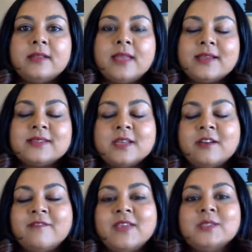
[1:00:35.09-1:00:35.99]
like us
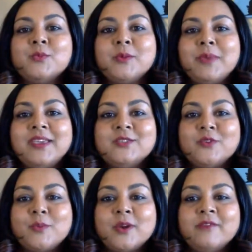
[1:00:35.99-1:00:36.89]
on our Facebook page
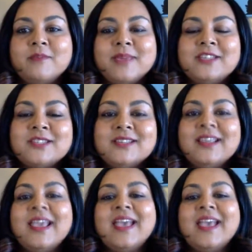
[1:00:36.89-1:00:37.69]
for more information.